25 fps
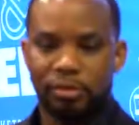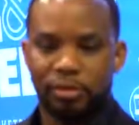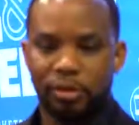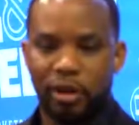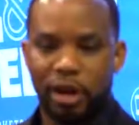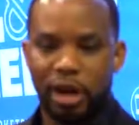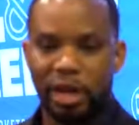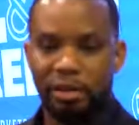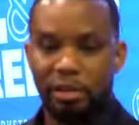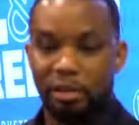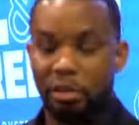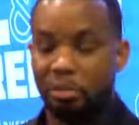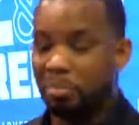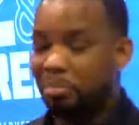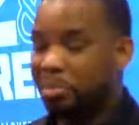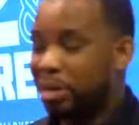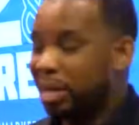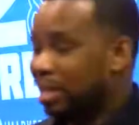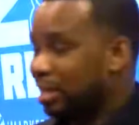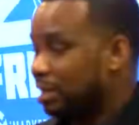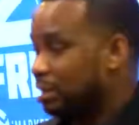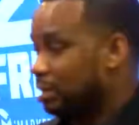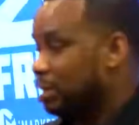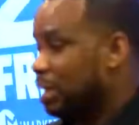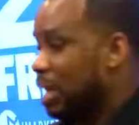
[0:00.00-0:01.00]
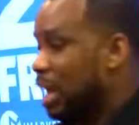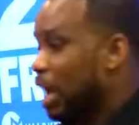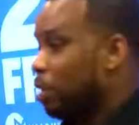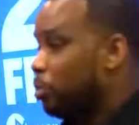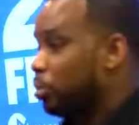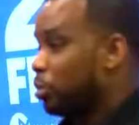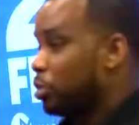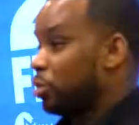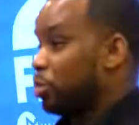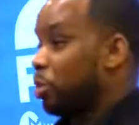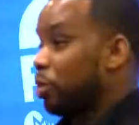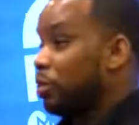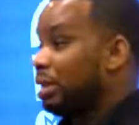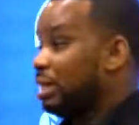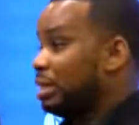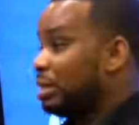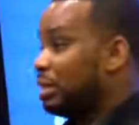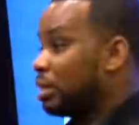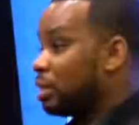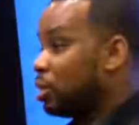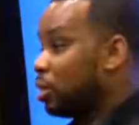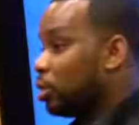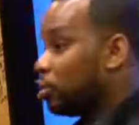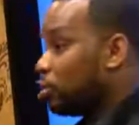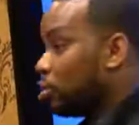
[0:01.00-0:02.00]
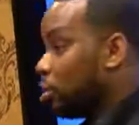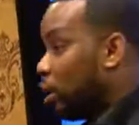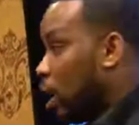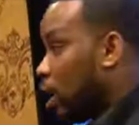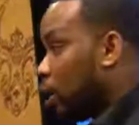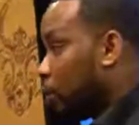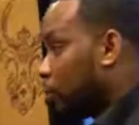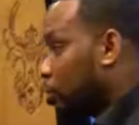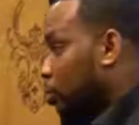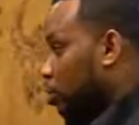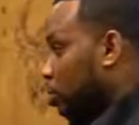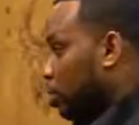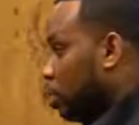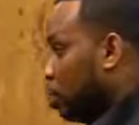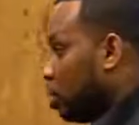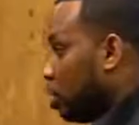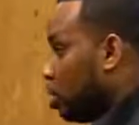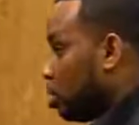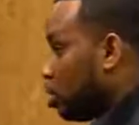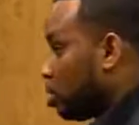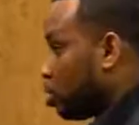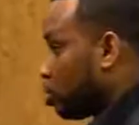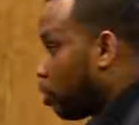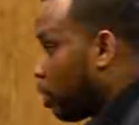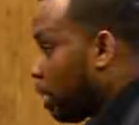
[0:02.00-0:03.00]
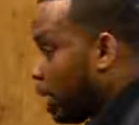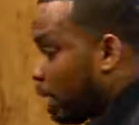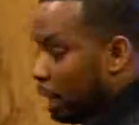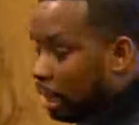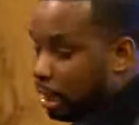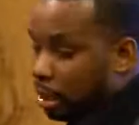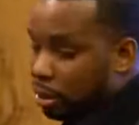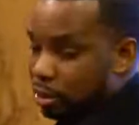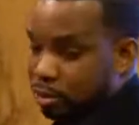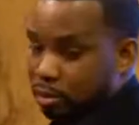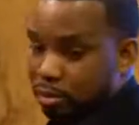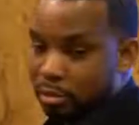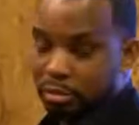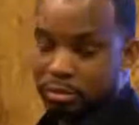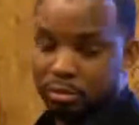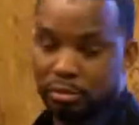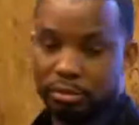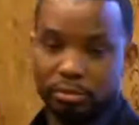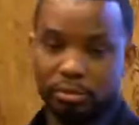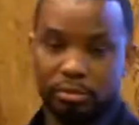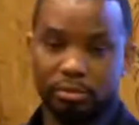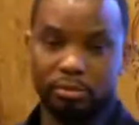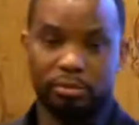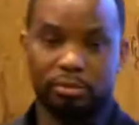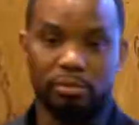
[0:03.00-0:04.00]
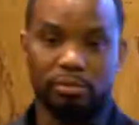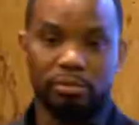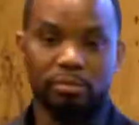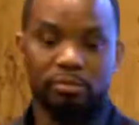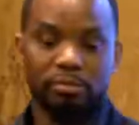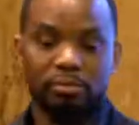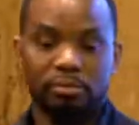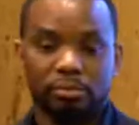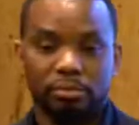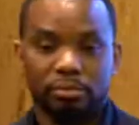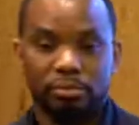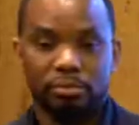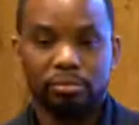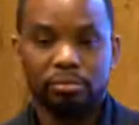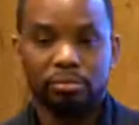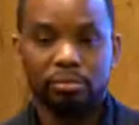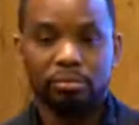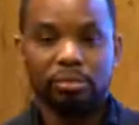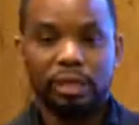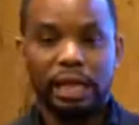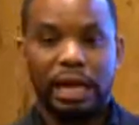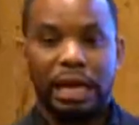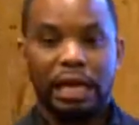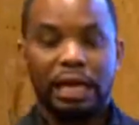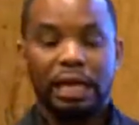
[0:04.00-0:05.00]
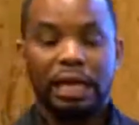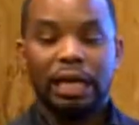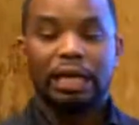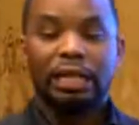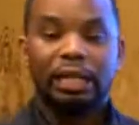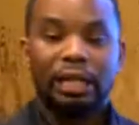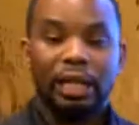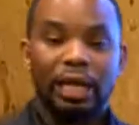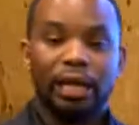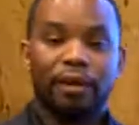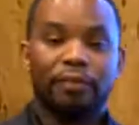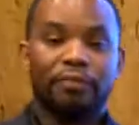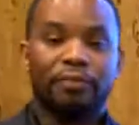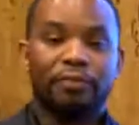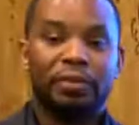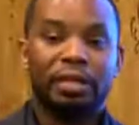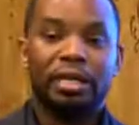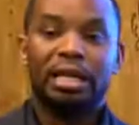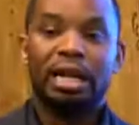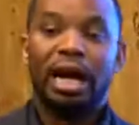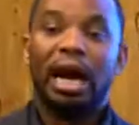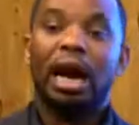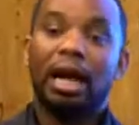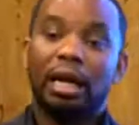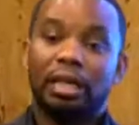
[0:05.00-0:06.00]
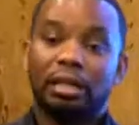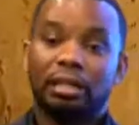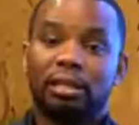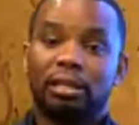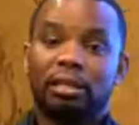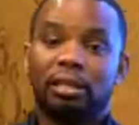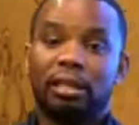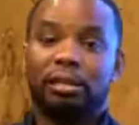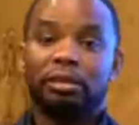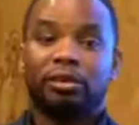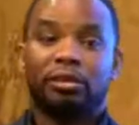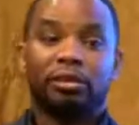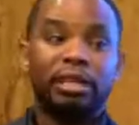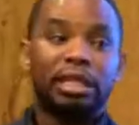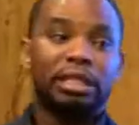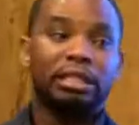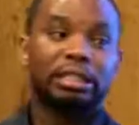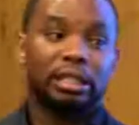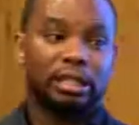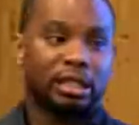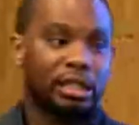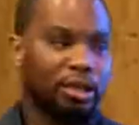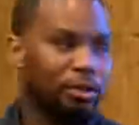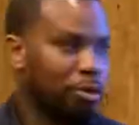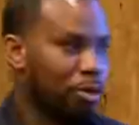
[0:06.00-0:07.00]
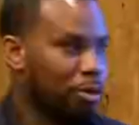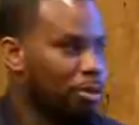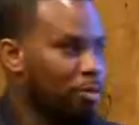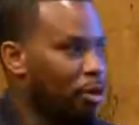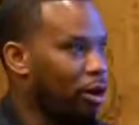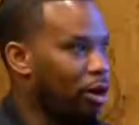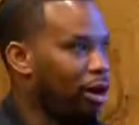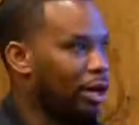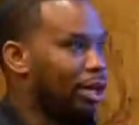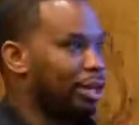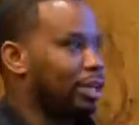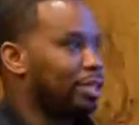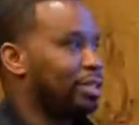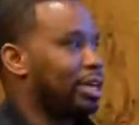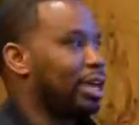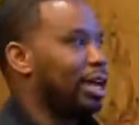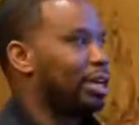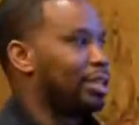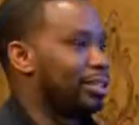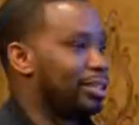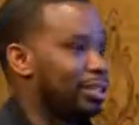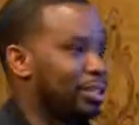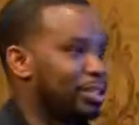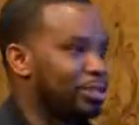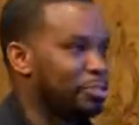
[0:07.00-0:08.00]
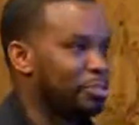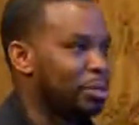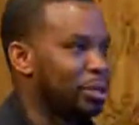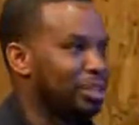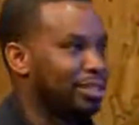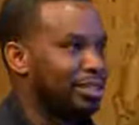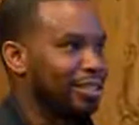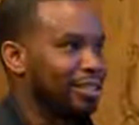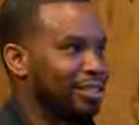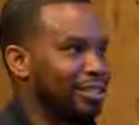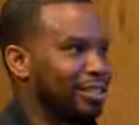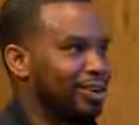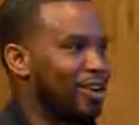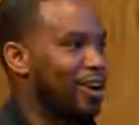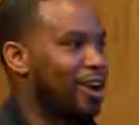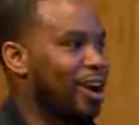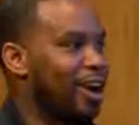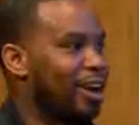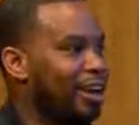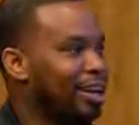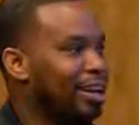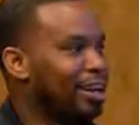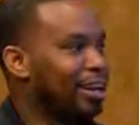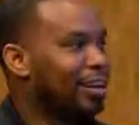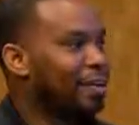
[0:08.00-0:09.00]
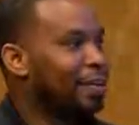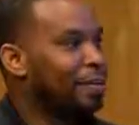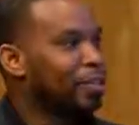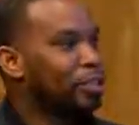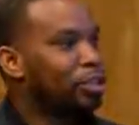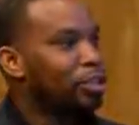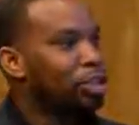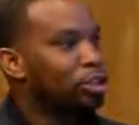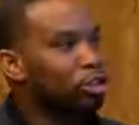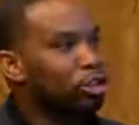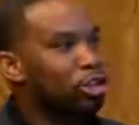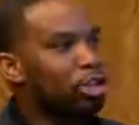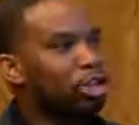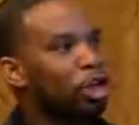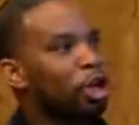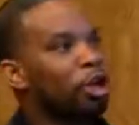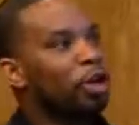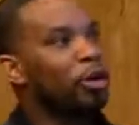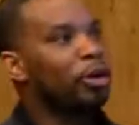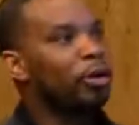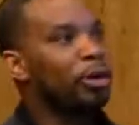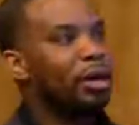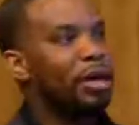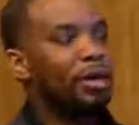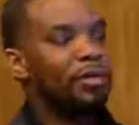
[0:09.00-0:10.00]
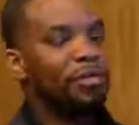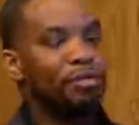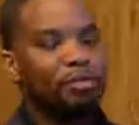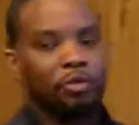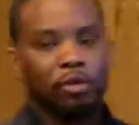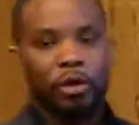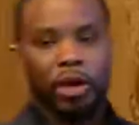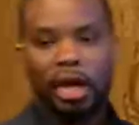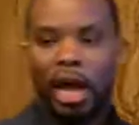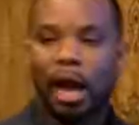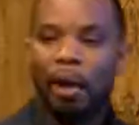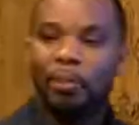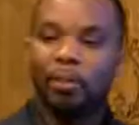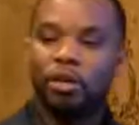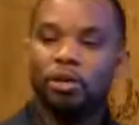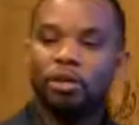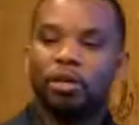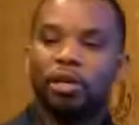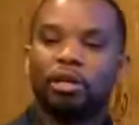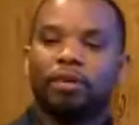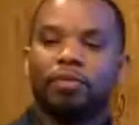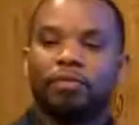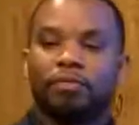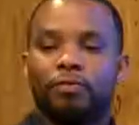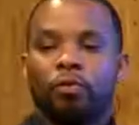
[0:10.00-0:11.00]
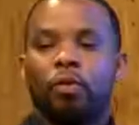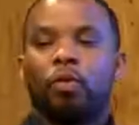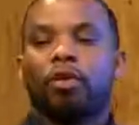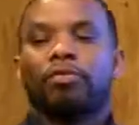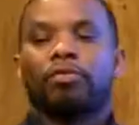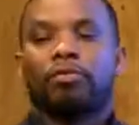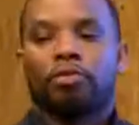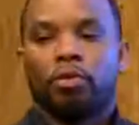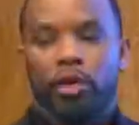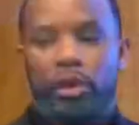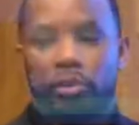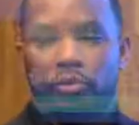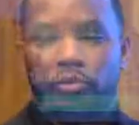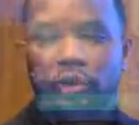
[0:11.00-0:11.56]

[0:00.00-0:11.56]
Right? Their biggest day was $3,600 trading. Okay. They have forgotten that there is a network marketing side to this business. All right. So two and free. How many of you can afford free?